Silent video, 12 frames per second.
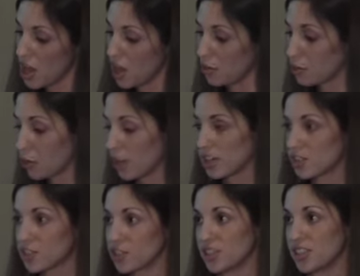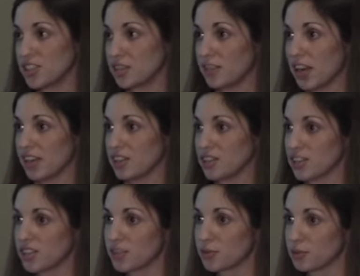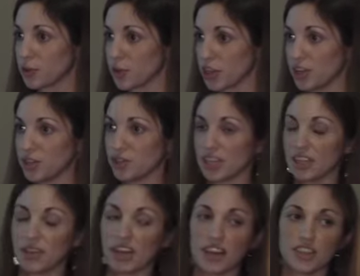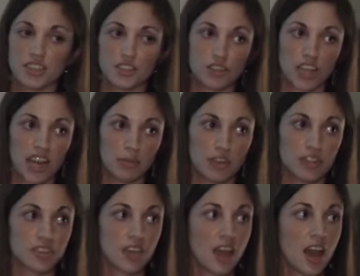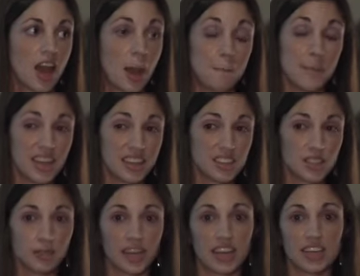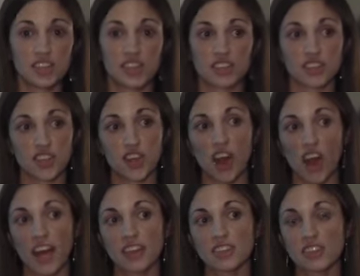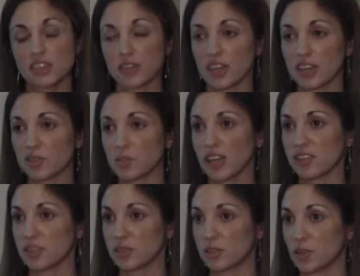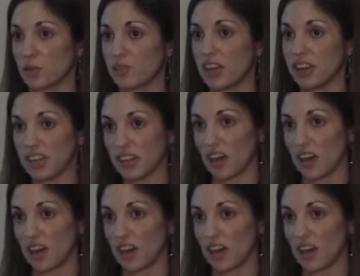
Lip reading: Of course, there's disadvantages for using digital cameras. Main disadvantage is the cost. It's very expensive, so funding